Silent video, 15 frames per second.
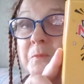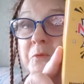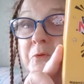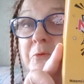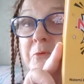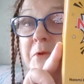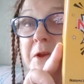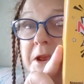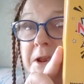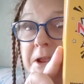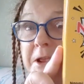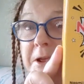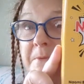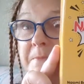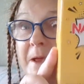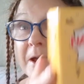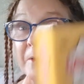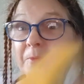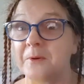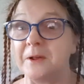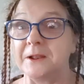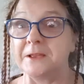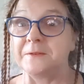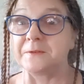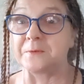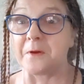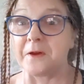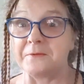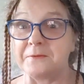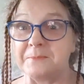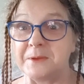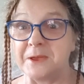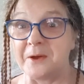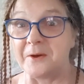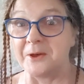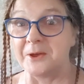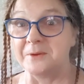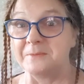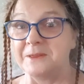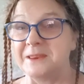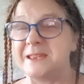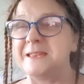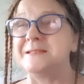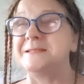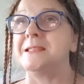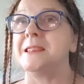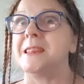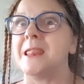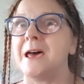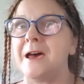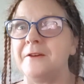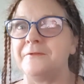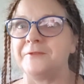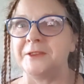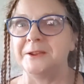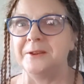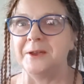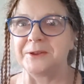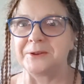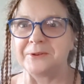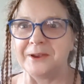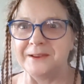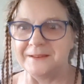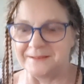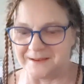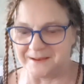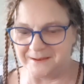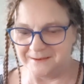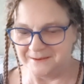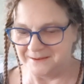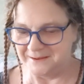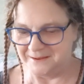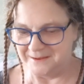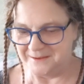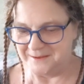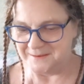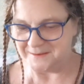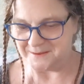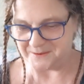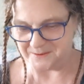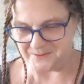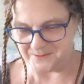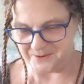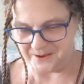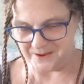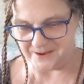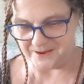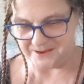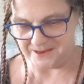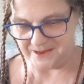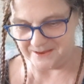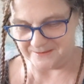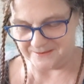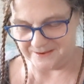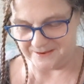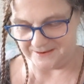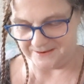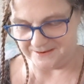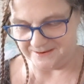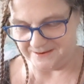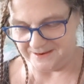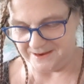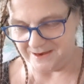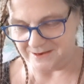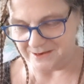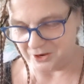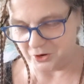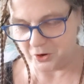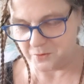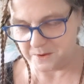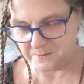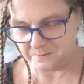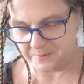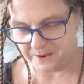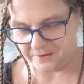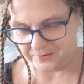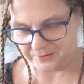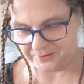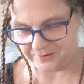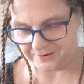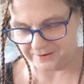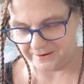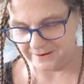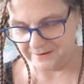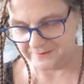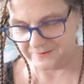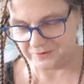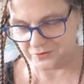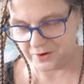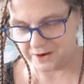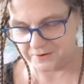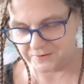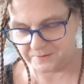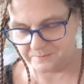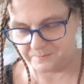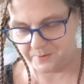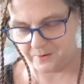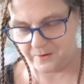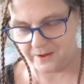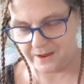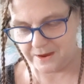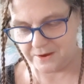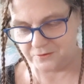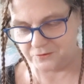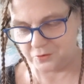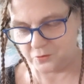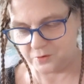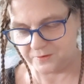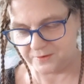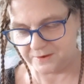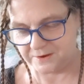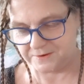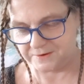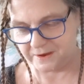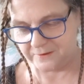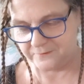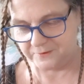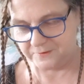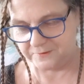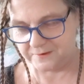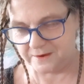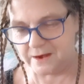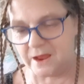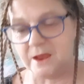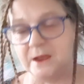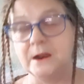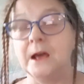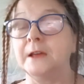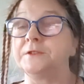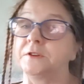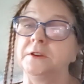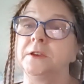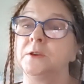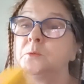reading him out while he's driving me home and he's laughing like crazy. So, uh, yes. Naomi Beth, illustrated by Dorothy Davidson. And I tell you